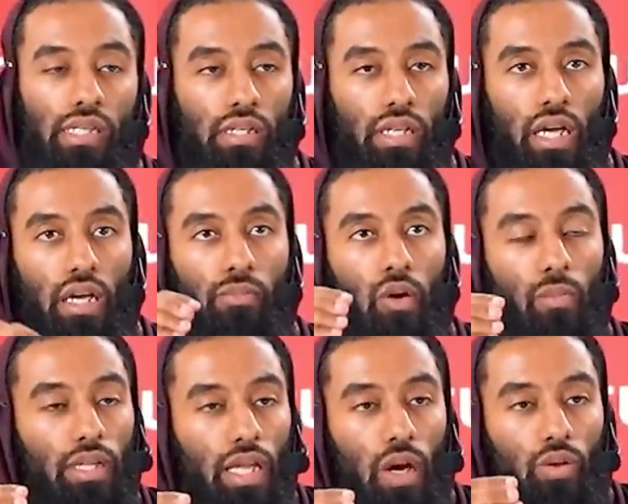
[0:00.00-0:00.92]
I take a
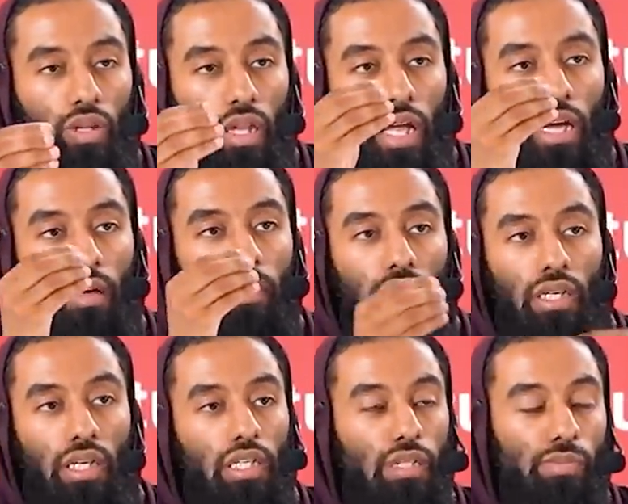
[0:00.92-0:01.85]
moment out to thank my teachers,